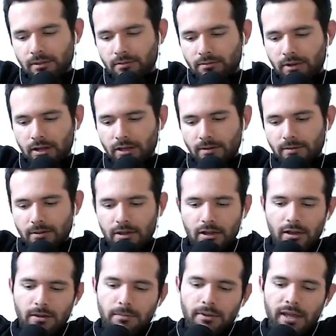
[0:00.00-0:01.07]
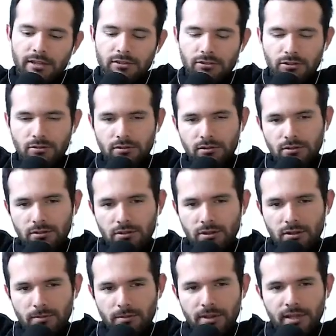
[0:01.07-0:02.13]
Fuck it. But
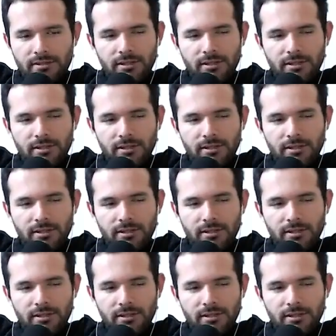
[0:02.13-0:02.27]
that